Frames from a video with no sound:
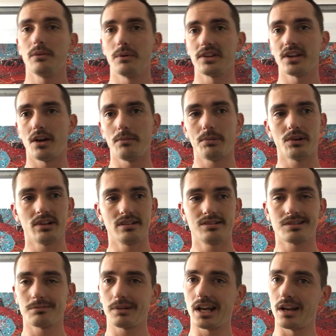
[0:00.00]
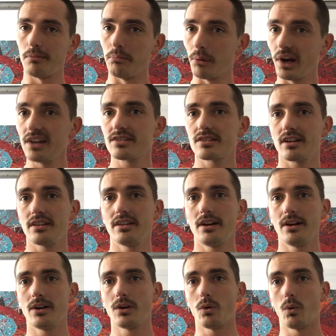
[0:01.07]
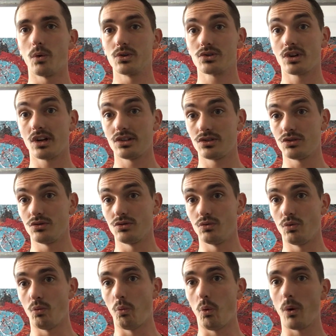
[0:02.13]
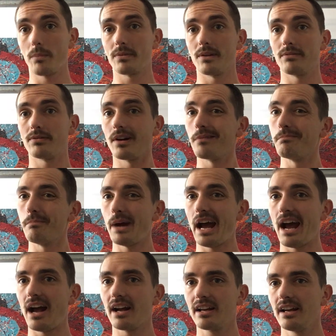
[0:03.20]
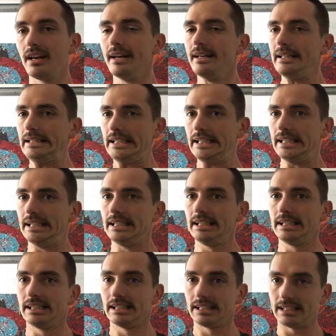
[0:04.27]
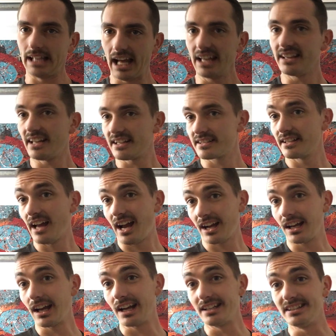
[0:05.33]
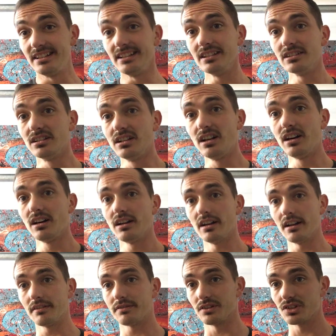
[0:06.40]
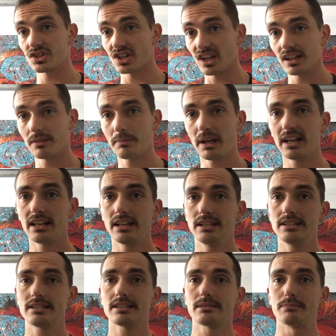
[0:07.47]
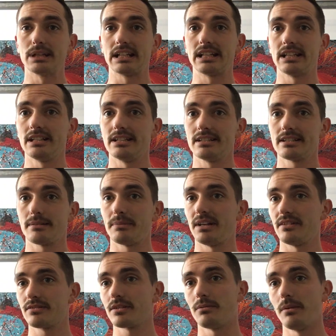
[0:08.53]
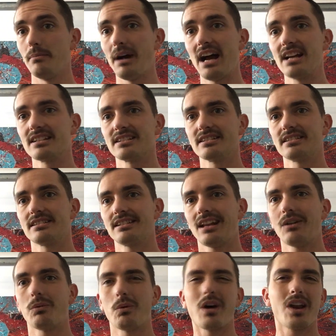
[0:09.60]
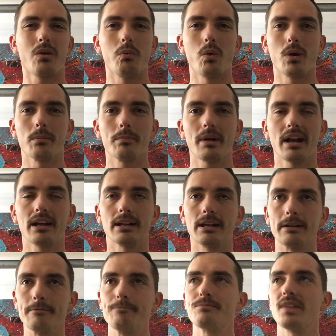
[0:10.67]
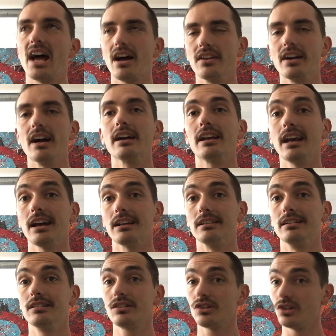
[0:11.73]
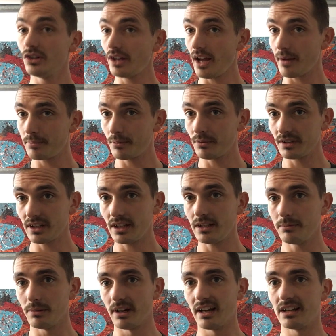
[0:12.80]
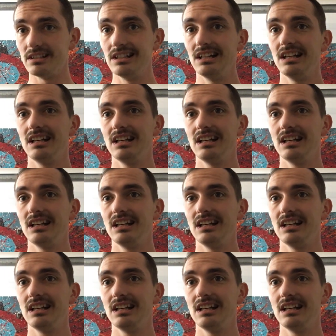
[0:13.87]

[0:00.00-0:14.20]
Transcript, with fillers: without putting some kind of brace on there or trying to warp the frame back. That's not ideal if you're selling paintings because, I mean, if someone buys it, they don't want a warp painting. Now, again, could happen with any brand.